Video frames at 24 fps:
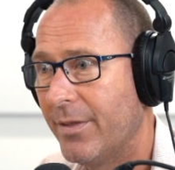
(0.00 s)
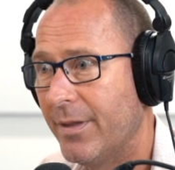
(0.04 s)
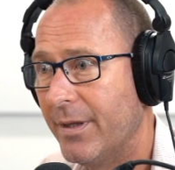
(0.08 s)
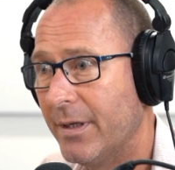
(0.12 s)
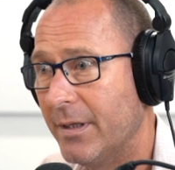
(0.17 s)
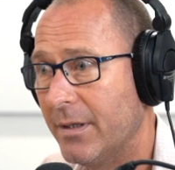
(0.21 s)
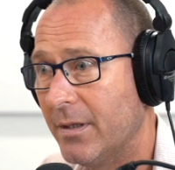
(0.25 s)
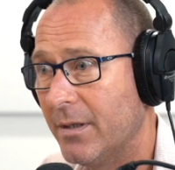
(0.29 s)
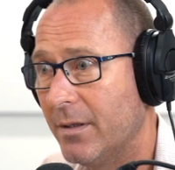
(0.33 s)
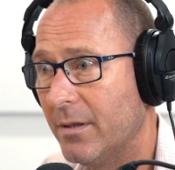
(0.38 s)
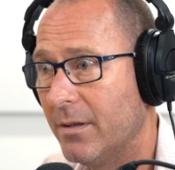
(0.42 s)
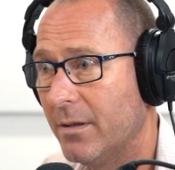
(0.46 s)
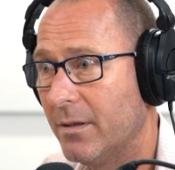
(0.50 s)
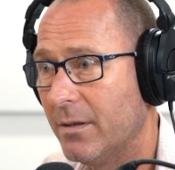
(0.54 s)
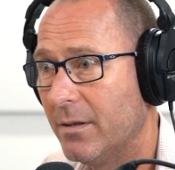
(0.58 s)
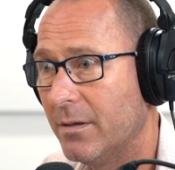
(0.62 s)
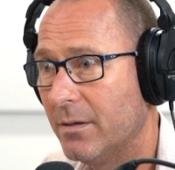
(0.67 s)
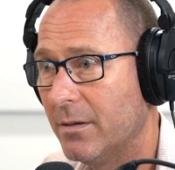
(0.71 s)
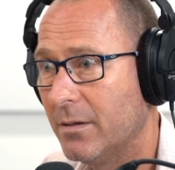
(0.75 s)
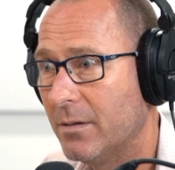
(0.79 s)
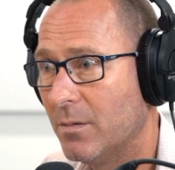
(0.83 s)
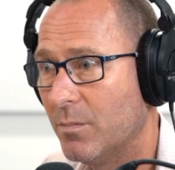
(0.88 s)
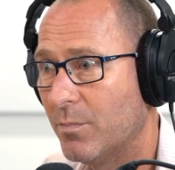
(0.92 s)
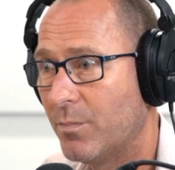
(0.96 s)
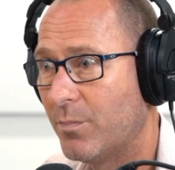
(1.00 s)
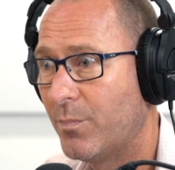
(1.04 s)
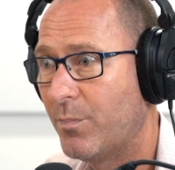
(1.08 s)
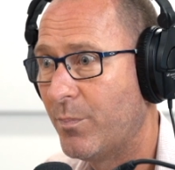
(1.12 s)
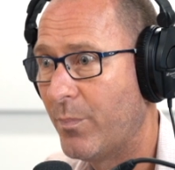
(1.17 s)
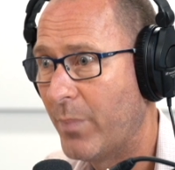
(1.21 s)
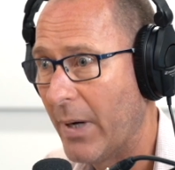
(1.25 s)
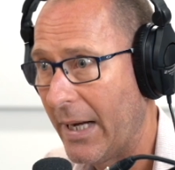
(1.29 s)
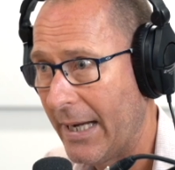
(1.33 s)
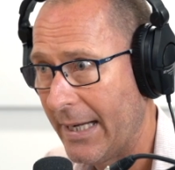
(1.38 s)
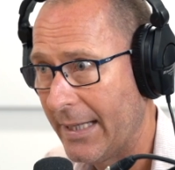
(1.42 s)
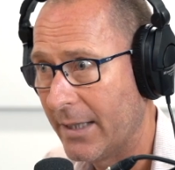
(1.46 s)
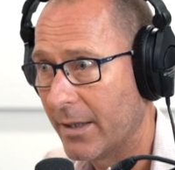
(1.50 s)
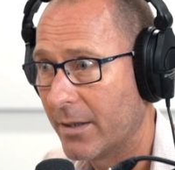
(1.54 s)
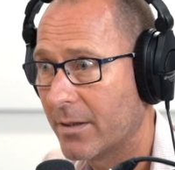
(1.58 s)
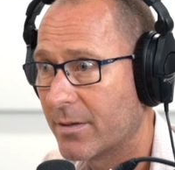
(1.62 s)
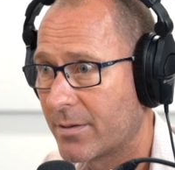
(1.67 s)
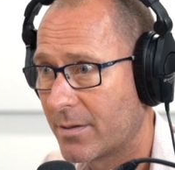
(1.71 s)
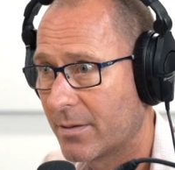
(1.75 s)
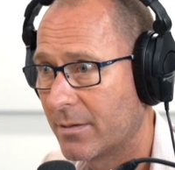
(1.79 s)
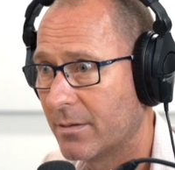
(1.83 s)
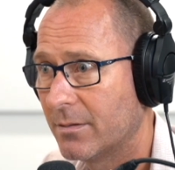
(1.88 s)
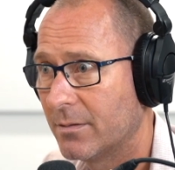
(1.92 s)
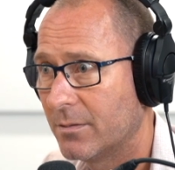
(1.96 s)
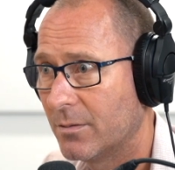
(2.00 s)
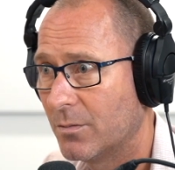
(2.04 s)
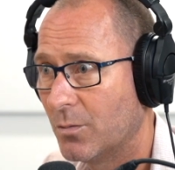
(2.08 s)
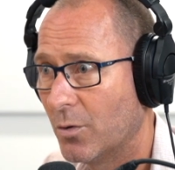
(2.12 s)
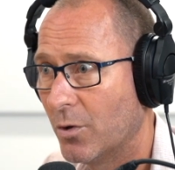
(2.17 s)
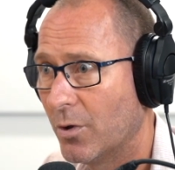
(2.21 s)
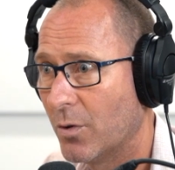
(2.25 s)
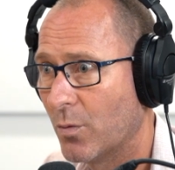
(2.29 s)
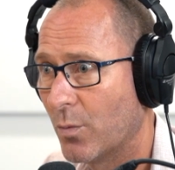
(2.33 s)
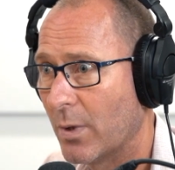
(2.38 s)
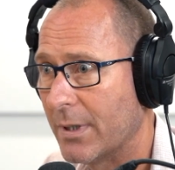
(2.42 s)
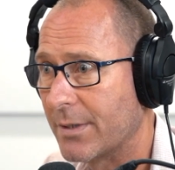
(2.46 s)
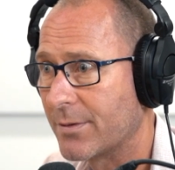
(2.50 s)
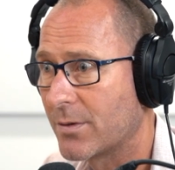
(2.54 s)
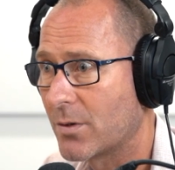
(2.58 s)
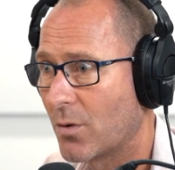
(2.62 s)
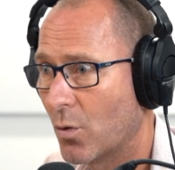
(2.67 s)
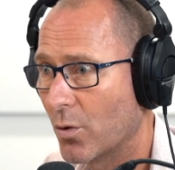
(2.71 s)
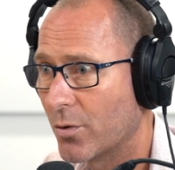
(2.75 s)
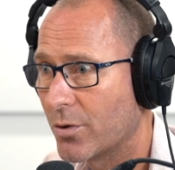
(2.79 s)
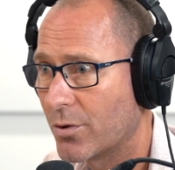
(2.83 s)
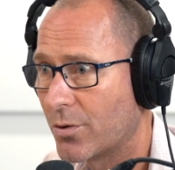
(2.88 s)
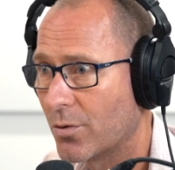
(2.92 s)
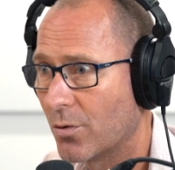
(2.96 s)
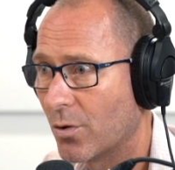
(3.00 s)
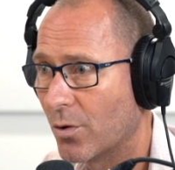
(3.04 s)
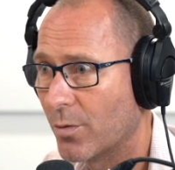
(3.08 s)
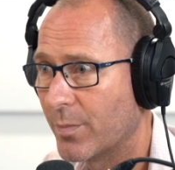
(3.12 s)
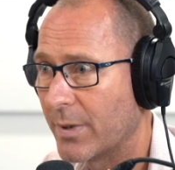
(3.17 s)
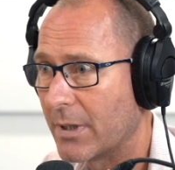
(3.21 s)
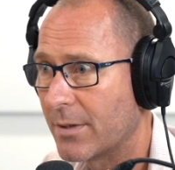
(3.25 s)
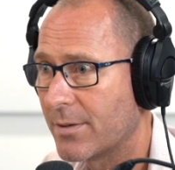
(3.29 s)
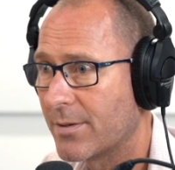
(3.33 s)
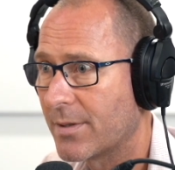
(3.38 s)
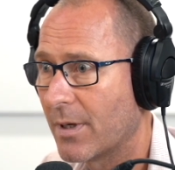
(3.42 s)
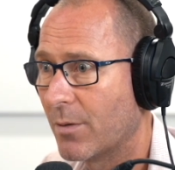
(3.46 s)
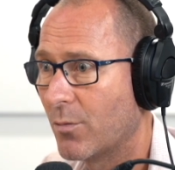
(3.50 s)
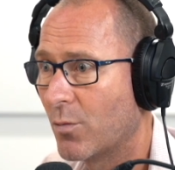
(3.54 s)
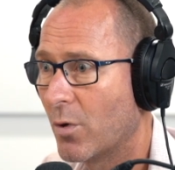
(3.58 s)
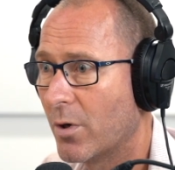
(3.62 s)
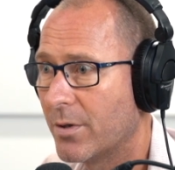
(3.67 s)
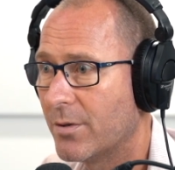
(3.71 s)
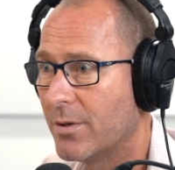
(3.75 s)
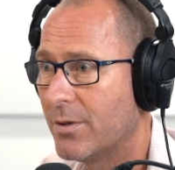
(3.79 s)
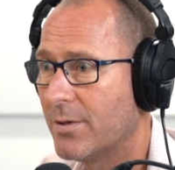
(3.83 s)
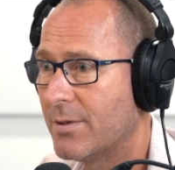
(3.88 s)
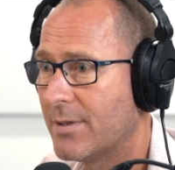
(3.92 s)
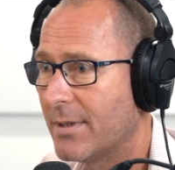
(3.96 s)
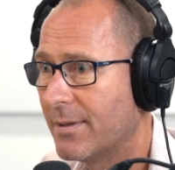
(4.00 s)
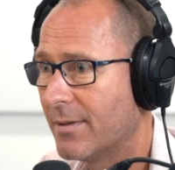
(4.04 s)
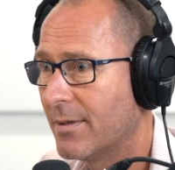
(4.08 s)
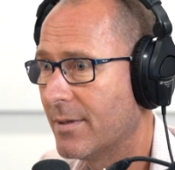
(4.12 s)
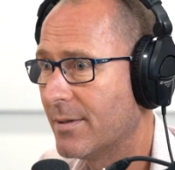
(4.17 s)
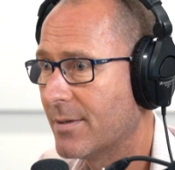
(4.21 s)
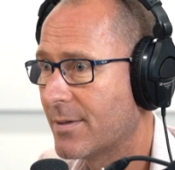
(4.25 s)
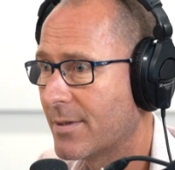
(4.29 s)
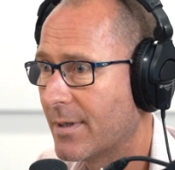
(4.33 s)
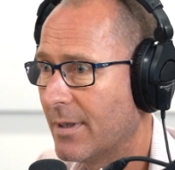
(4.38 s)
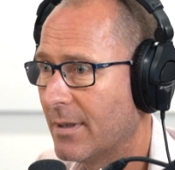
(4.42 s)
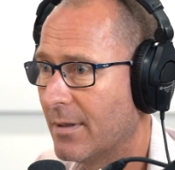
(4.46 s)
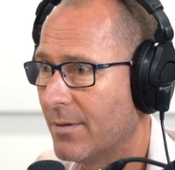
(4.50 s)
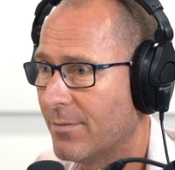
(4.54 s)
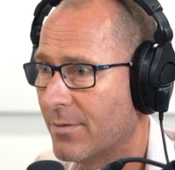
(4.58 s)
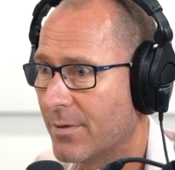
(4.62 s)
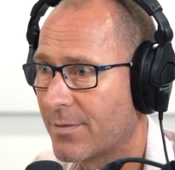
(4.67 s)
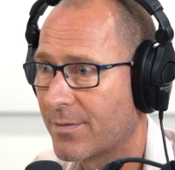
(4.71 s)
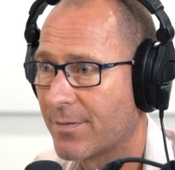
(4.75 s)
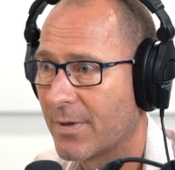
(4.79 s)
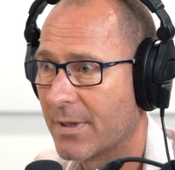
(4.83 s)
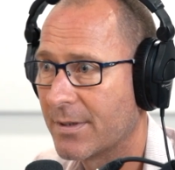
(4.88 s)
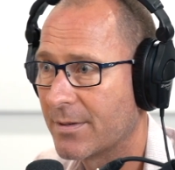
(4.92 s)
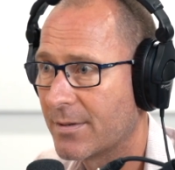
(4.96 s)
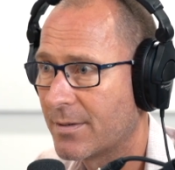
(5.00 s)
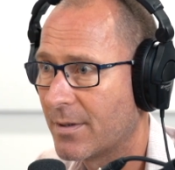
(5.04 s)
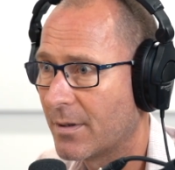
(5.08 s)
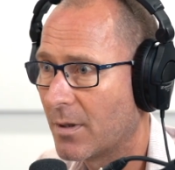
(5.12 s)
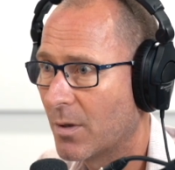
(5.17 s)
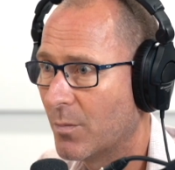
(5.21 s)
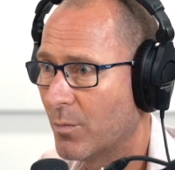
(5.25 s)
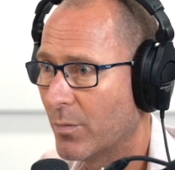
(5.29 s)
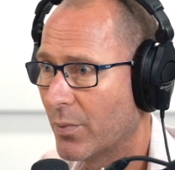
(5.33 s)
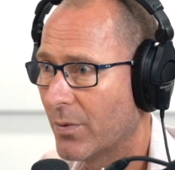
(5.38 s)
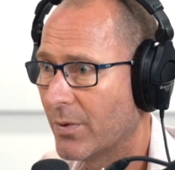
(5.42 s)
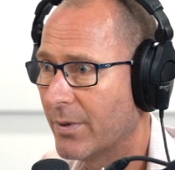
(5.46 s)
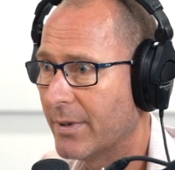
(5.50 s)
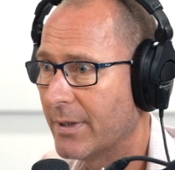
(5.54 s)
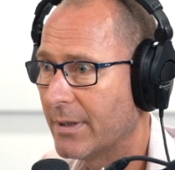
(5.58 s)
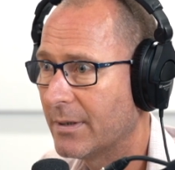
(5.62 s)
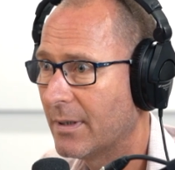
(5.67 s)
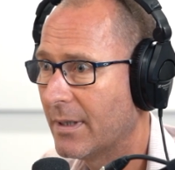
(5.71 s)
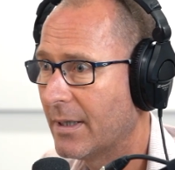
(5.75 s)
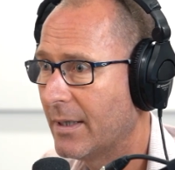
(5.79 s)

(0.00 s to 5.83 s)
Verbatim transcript: the banks were the ones caught short because yeah. they weren't using the incentive as funds to complete.